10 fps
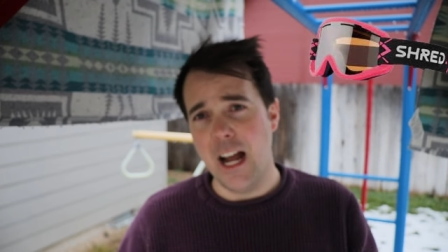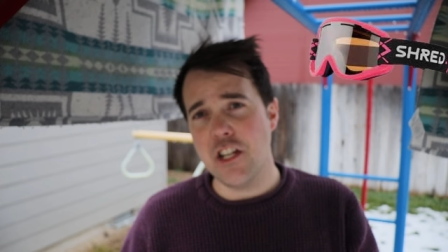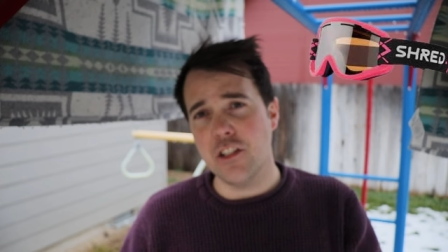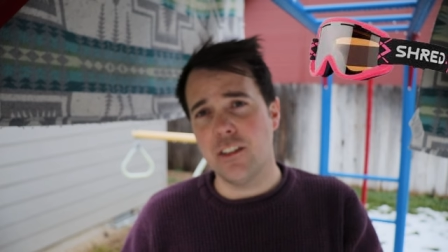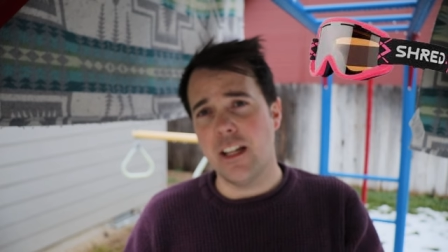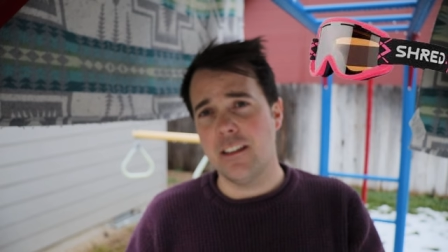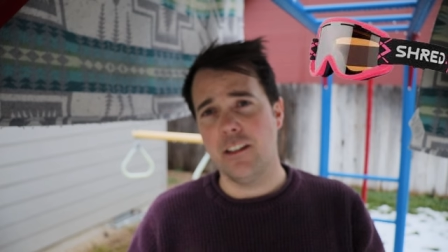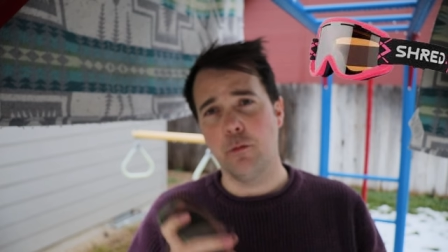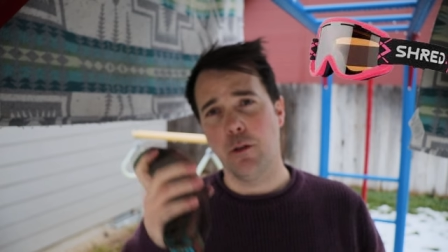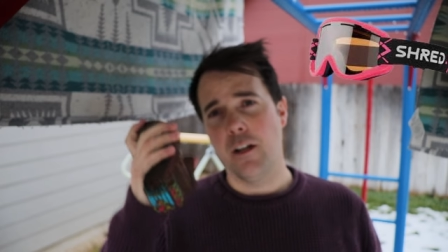I just thought
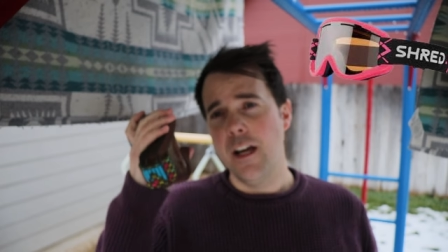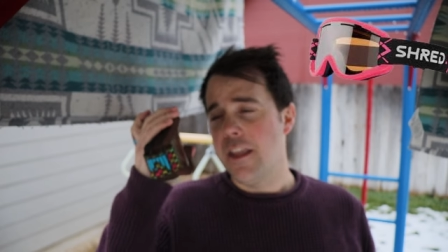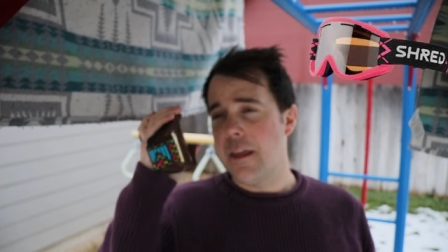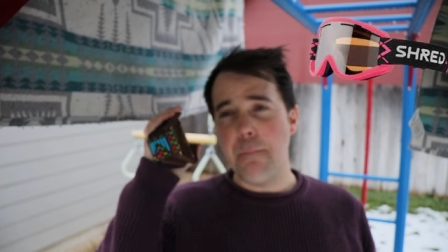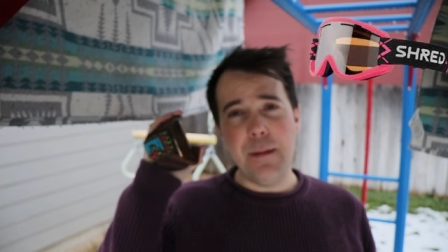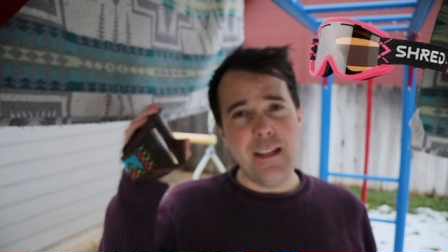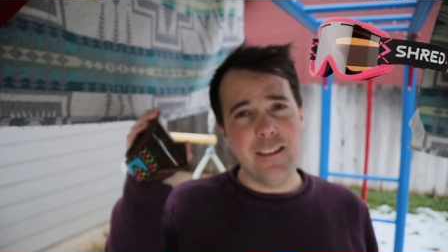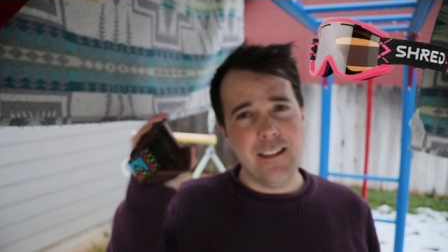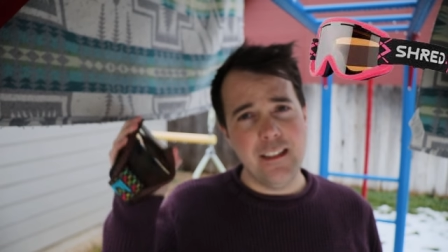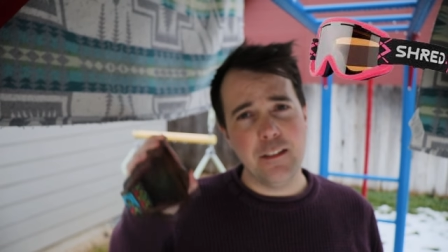these were the
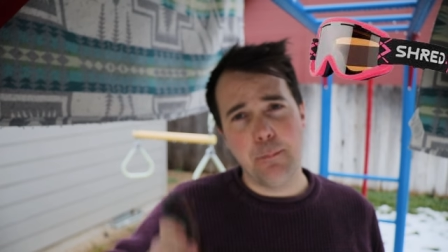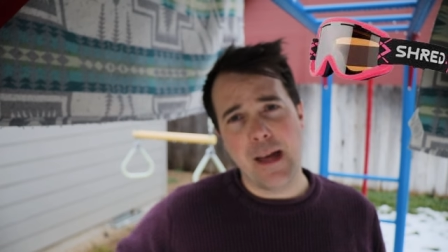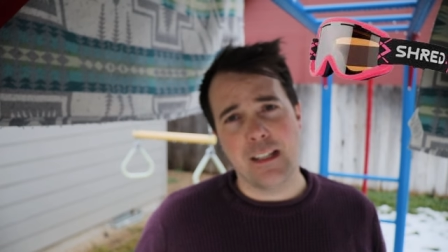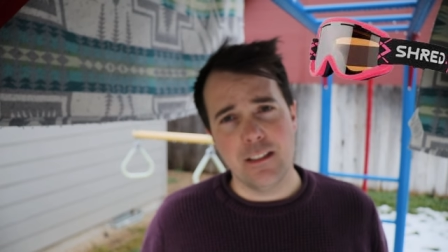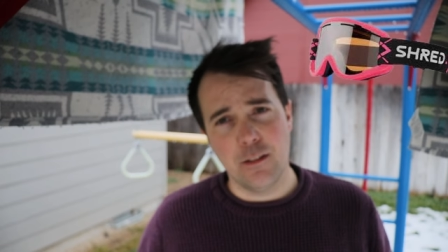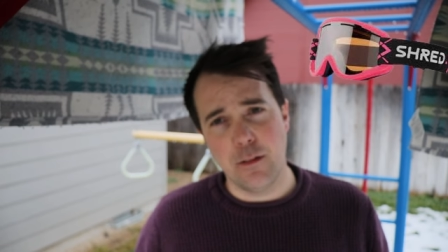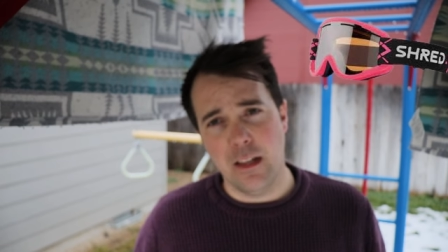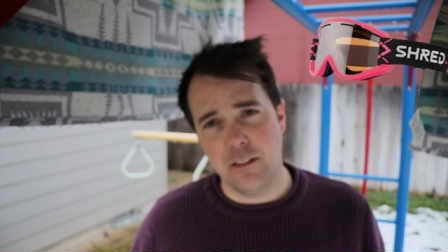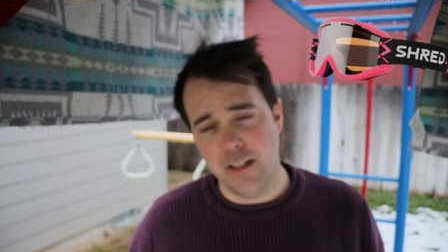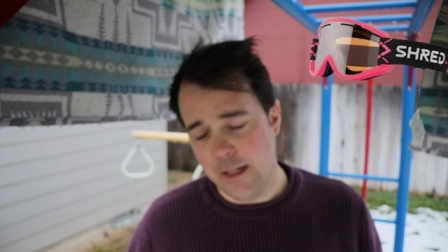bee's knees back in
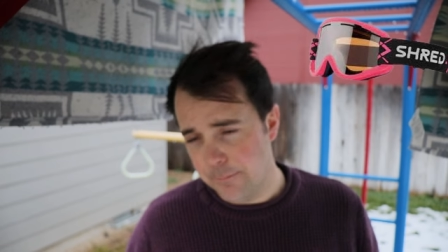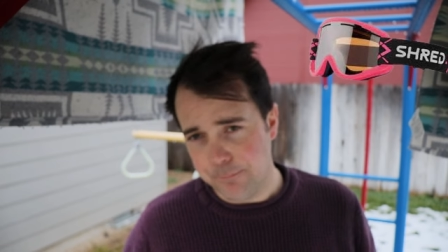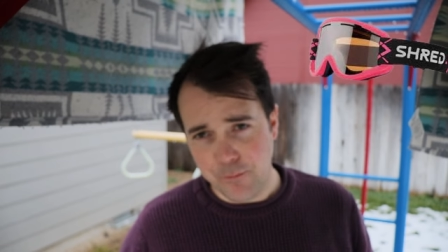2008